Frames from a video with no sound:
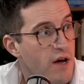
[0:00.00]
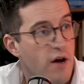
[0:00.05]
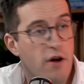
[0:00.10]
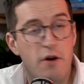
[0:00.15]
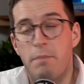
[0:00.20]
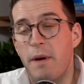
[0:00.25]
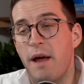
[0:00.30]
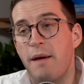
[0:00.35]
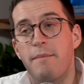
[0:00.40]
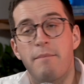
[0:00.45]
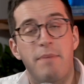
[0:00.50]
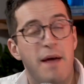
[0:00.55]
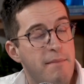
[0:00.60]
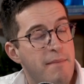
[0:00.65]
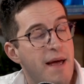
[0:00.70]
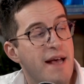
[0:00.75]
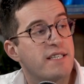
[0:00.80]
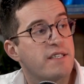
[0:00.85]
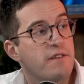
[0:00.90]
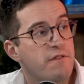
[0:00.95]
Oh, it'll be
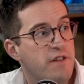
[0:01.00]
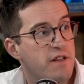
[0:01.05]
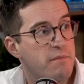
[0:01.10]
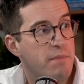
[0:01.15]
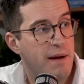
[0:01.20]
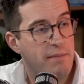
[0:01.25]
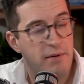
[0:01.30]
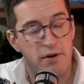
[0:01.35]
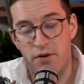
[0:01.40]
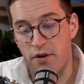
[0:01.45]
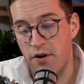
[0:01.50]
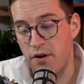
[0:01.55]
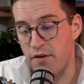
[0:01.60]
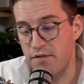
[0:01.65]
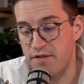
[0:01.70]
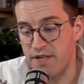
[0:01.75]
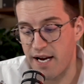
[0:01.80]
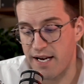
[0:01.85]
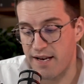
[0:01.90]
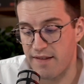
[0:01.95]
massive for the people who have
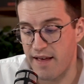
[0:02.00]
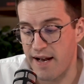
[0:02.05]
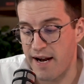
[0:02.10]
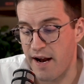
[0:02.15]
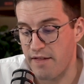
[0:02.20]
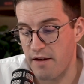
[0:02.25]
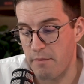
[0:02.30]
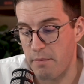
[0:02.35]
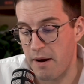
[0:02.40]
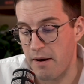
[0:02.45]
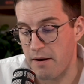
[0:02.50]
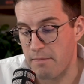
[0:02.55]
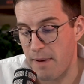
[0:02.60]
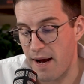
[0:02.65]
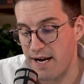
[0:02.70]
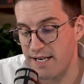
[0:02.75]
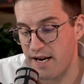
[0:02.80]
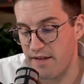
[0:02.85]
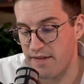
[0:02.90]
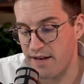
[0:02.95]
taken that out. They'll be able to
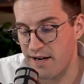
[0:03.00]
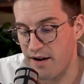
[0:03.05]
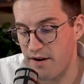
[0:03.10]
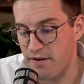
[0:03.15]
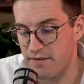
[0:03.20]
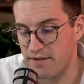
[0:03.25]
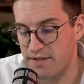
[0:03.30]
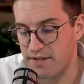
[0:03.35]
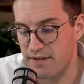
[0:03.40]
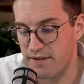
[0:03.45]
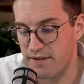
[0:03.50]
pay down their loans.